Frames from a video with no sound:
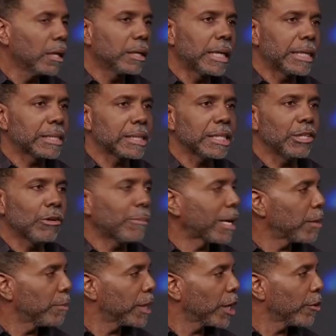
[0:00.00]
They didn't see
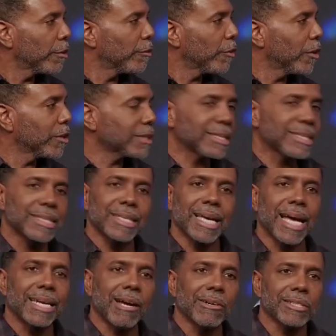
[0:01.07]
nobody, but they heard a voice. I said,
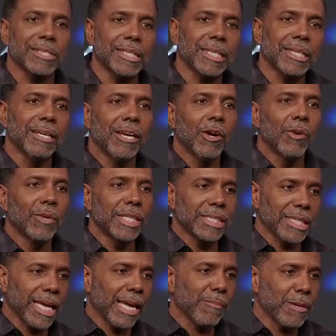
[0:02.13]
God, dog, see that?
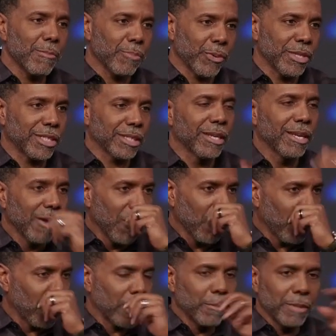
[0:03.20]
Religion had me preaching
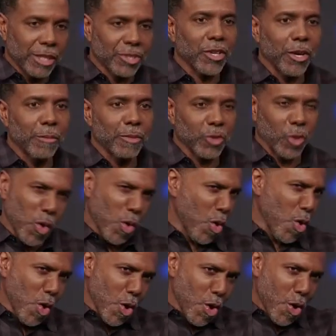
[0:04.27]
one of them little sermons.
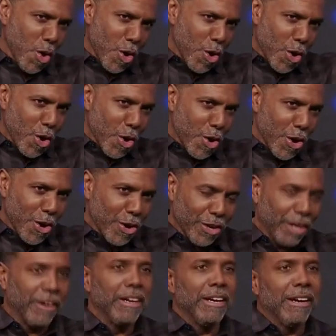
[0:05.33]

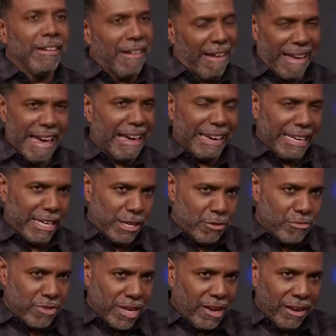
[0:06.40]
Oh,
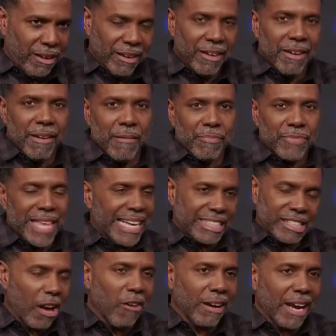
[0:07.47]
hallelujah. They
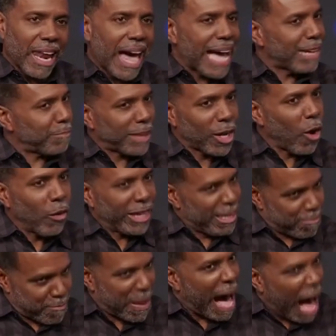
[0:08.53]
saw the light, but
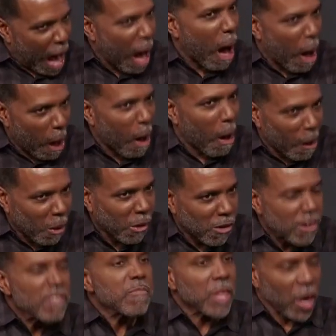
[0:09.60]
only
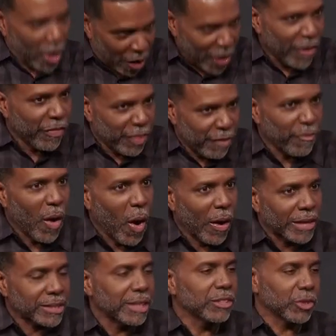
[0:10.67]
Paul heard the
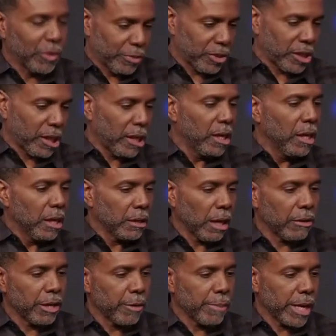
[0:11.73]
voice. And the scripture said, you
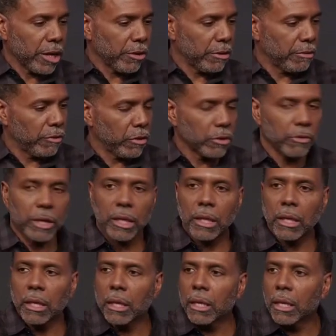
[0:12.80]
know, everybody heard the voice right now.